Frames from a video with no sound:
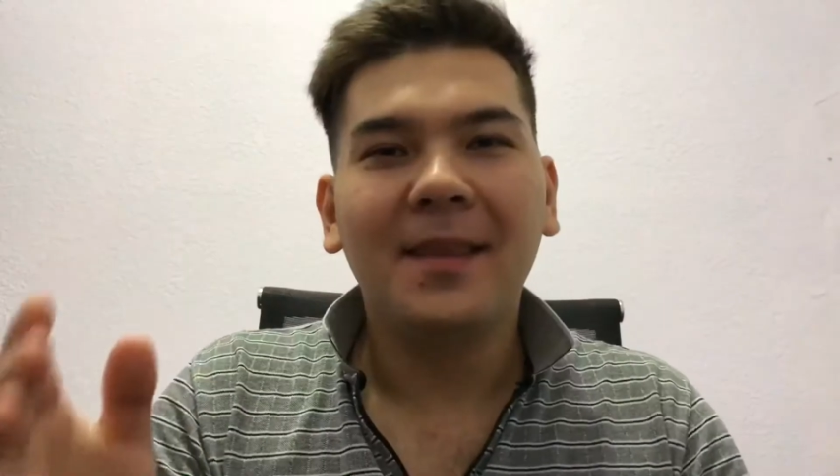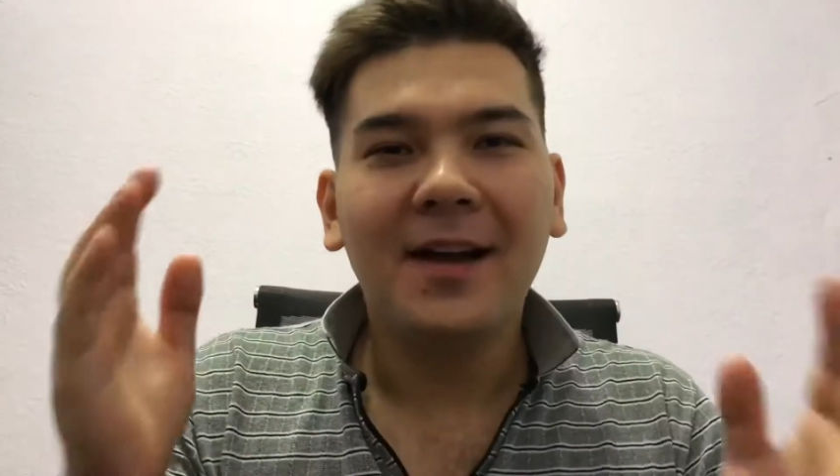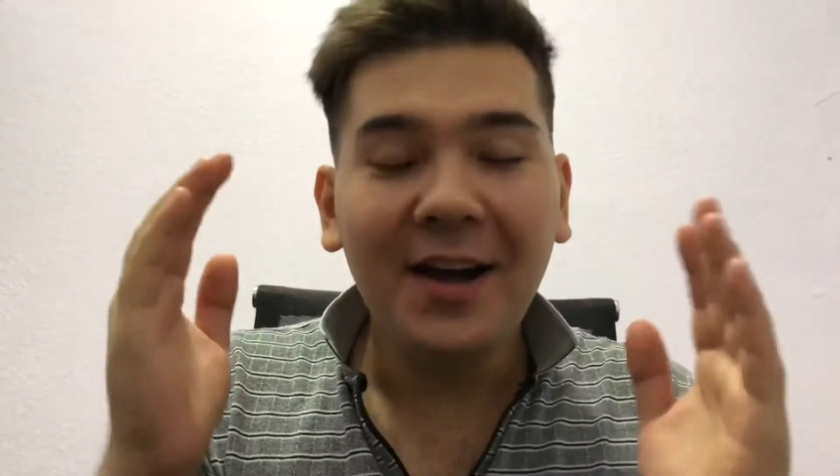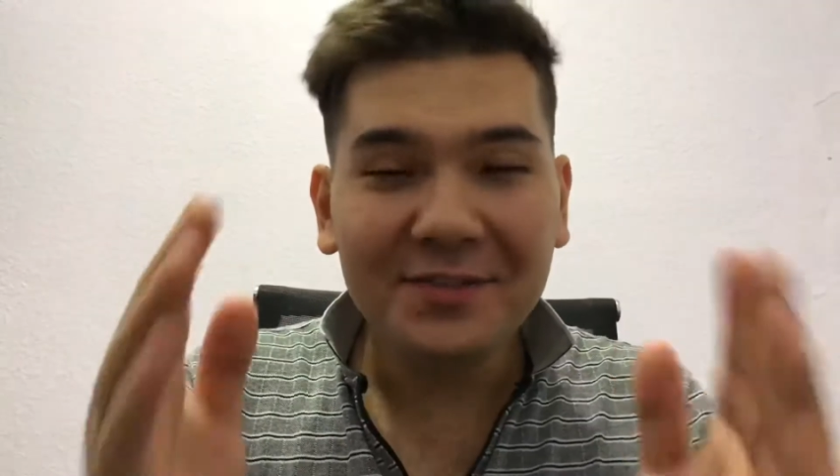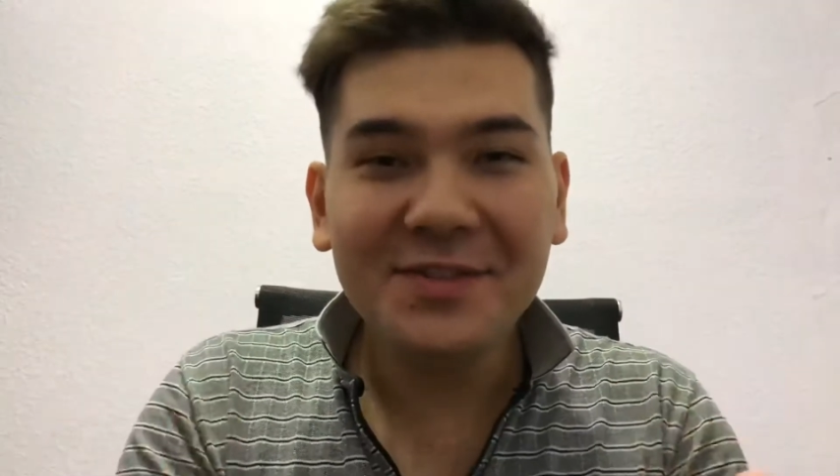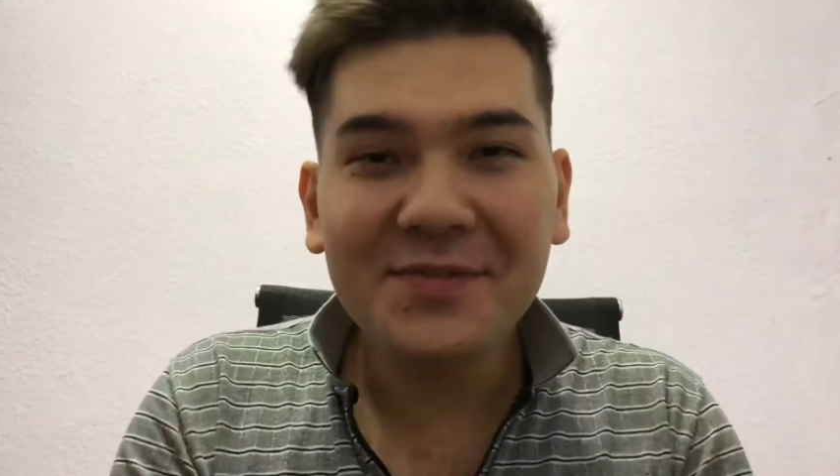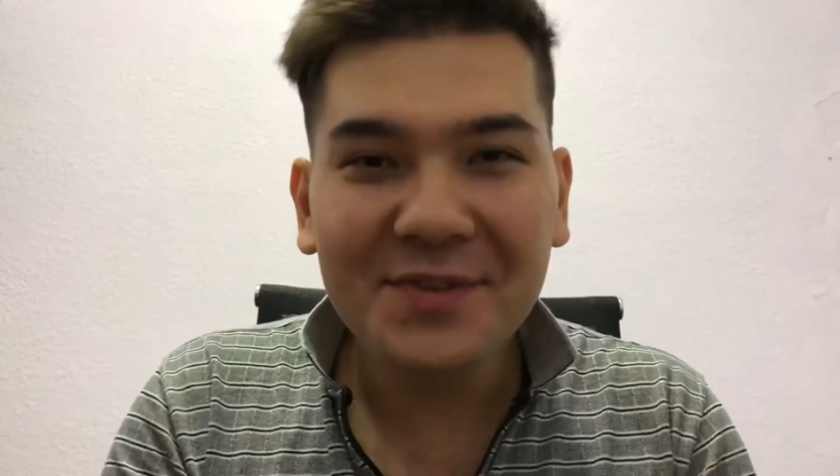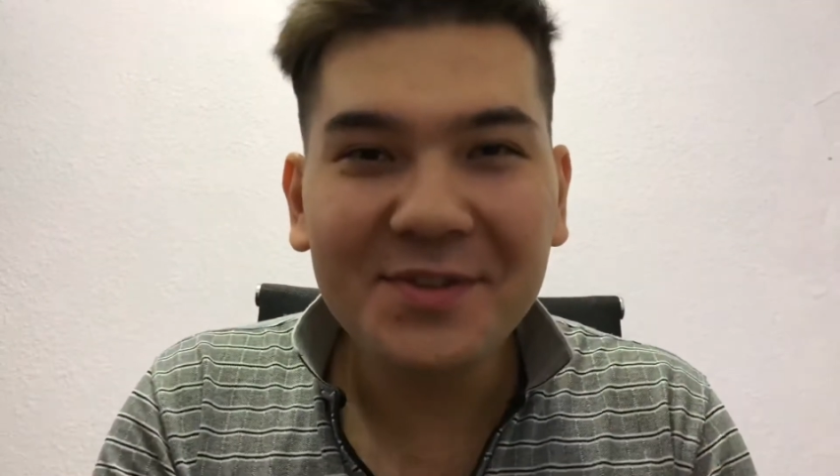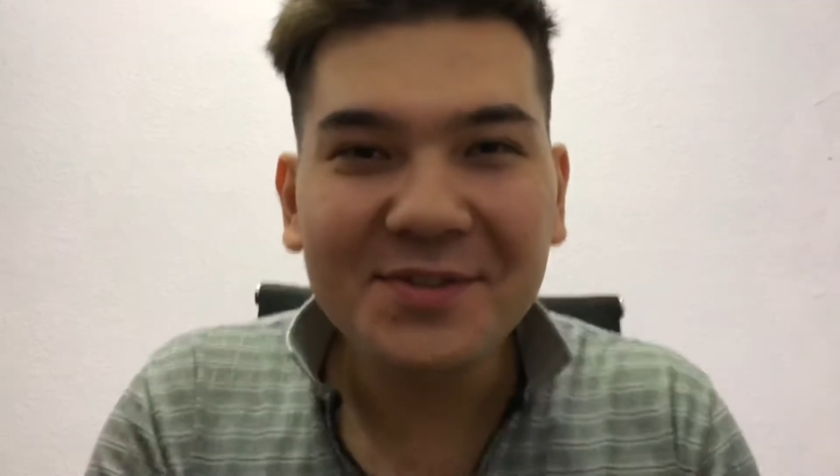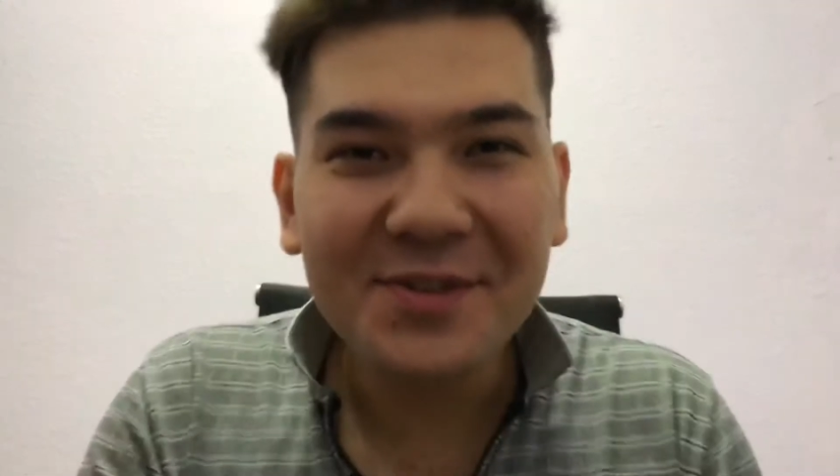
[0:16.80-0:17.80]
How this
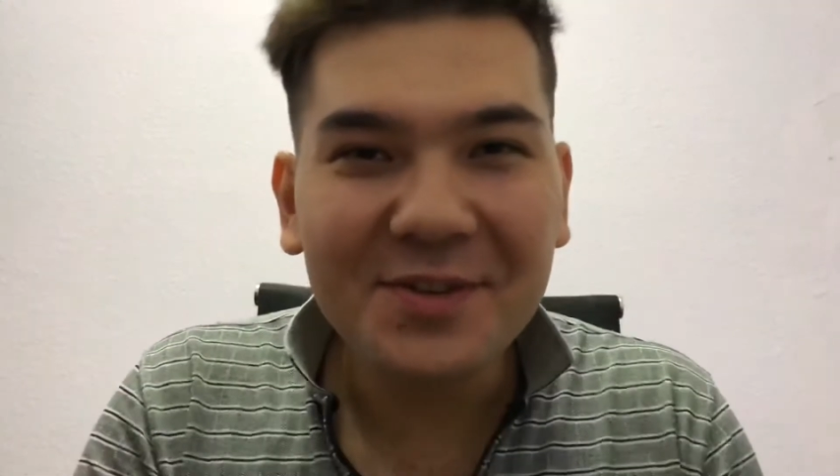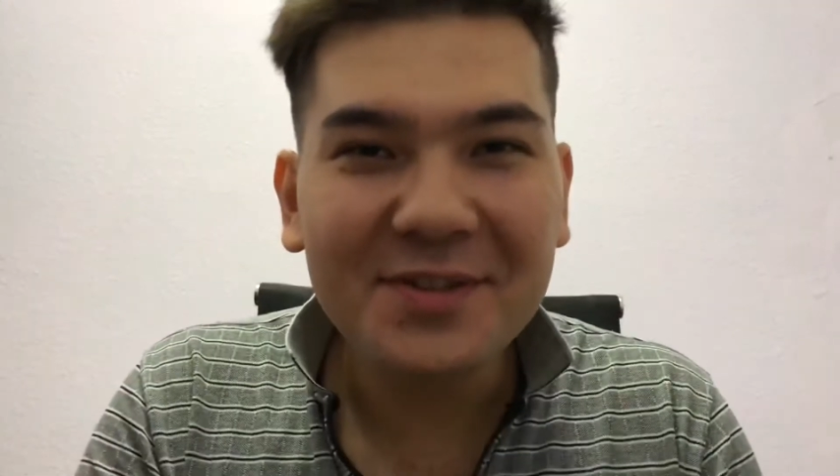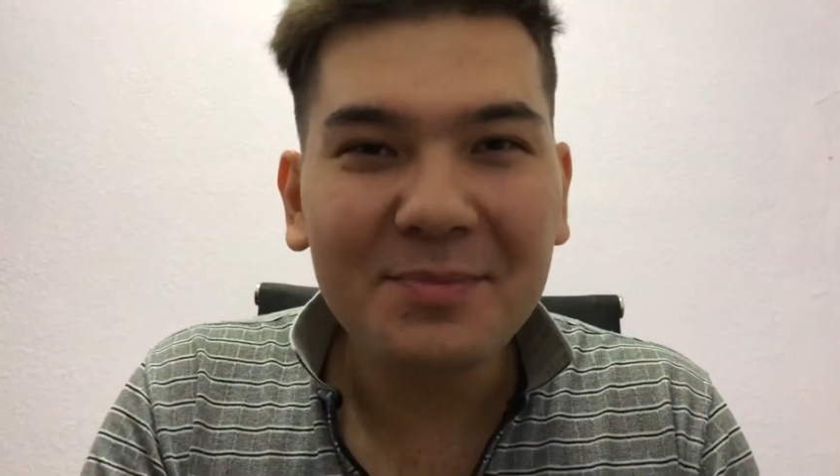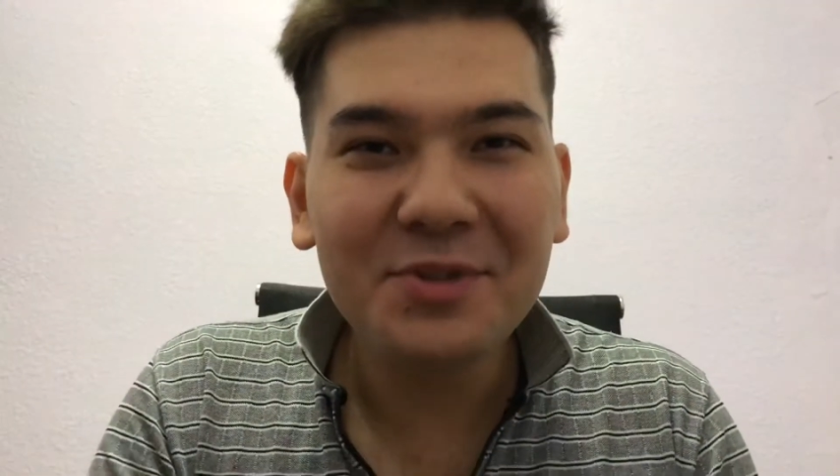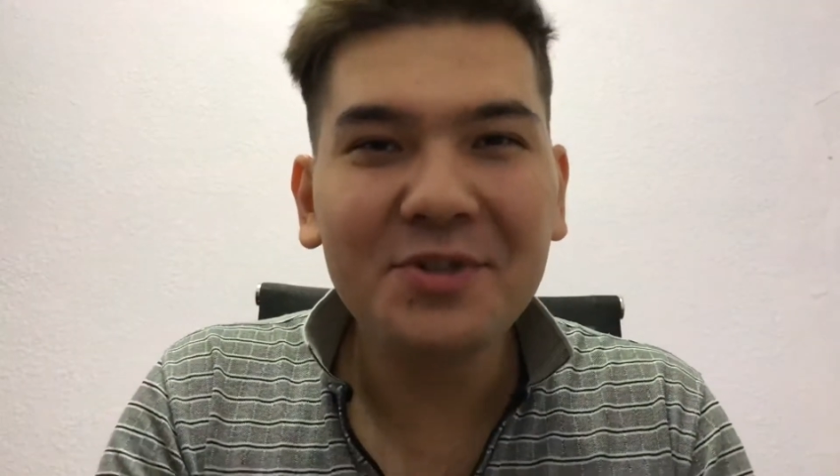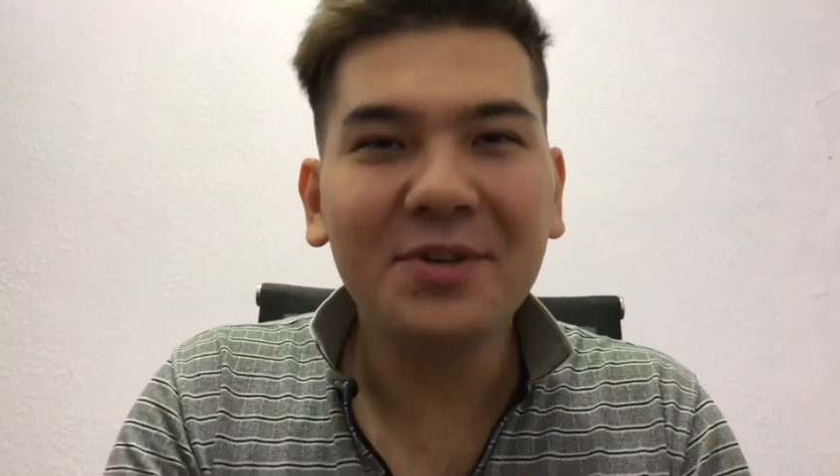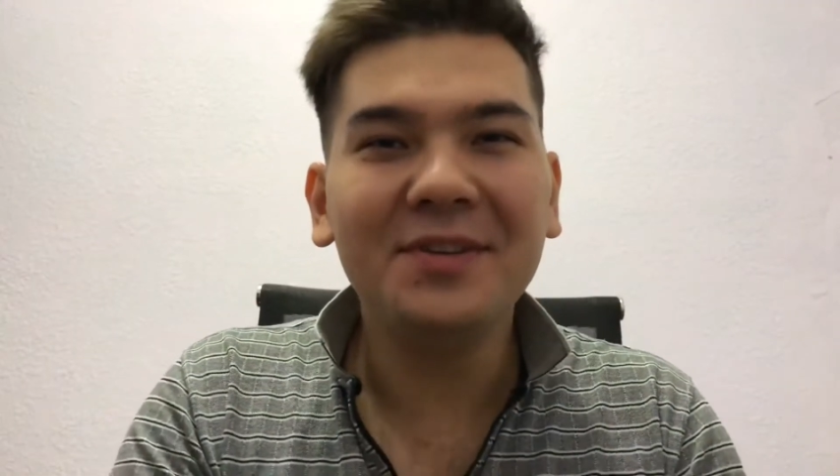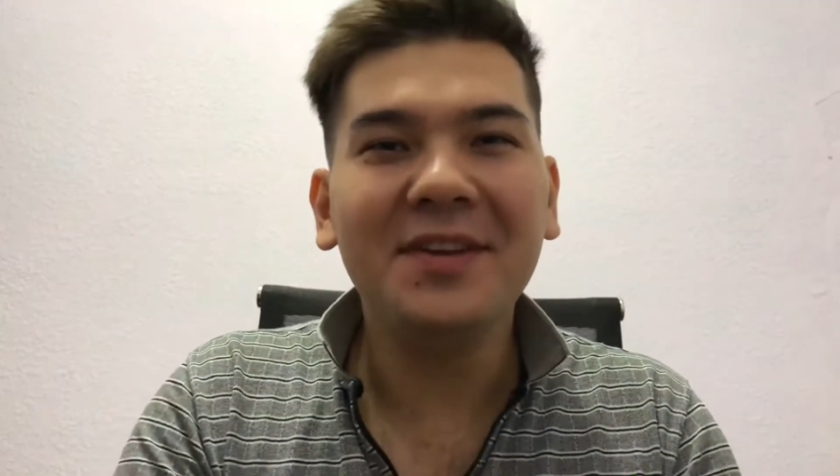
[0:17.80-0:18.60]
video is going to be short